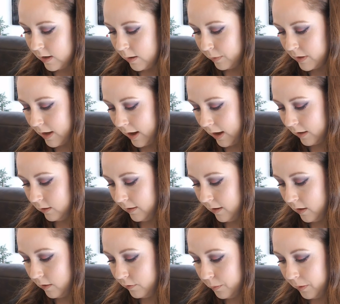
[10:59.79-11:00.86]
But yeah, I
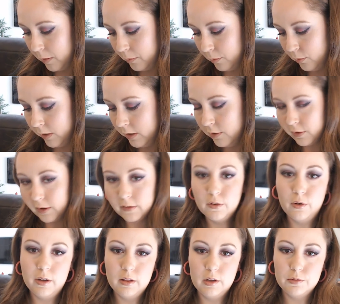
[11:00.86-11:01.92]
love the purple one. You
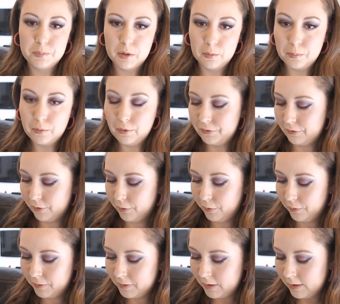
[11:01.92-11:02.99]
know I love purple,
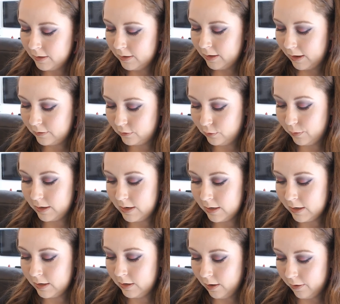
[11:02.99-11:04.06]
so do I need
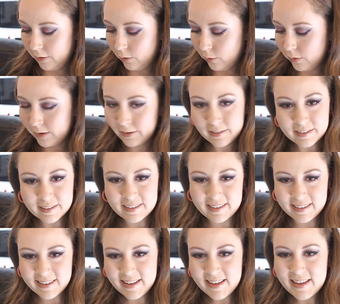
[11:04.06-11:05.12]
it? No,
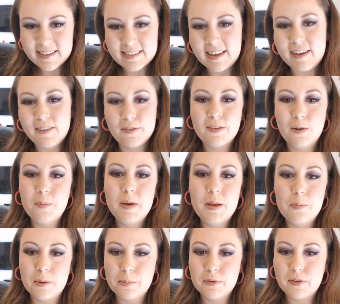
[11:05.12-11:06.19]
because I have so many
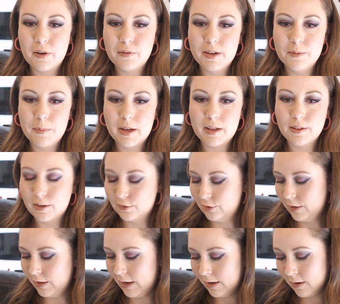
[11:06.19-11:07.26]
purples already in my
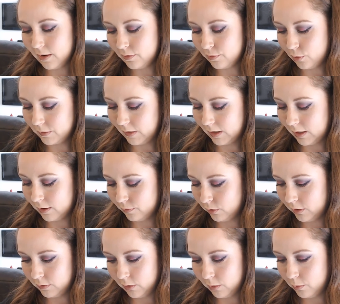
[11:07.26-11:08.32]
collection, and of course I can't afford
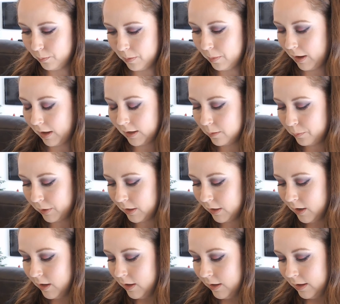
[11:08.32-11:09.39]
it, so I won't be buying it, but
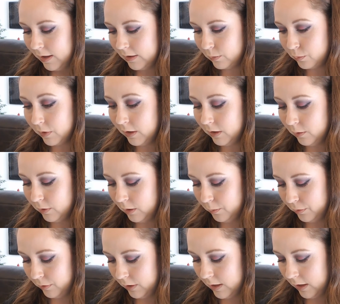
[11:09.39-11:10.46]
it's really, really
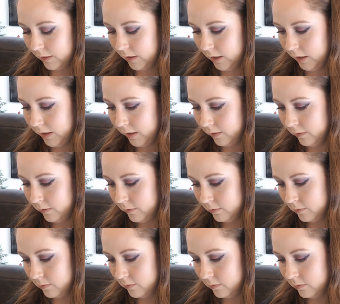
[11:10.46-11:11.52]
pretty. I think
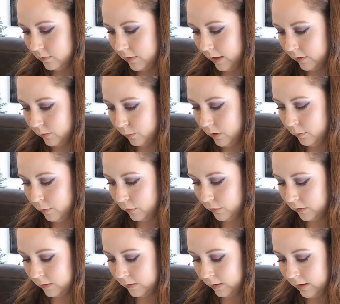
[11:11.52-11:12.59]
that's one of the most
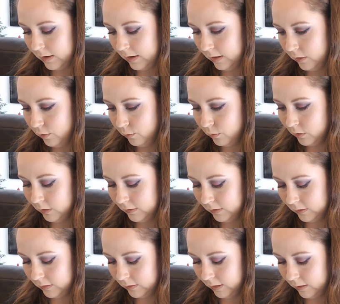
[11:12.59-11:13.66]
exciting new
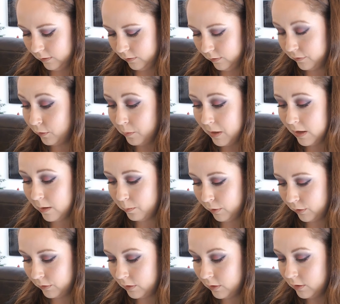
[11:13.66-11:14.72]
releases that for me
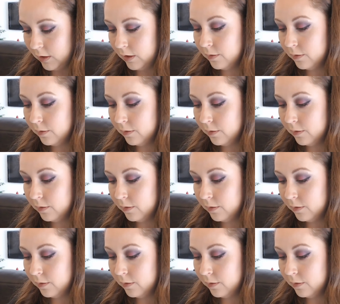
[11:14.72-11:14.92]
personally.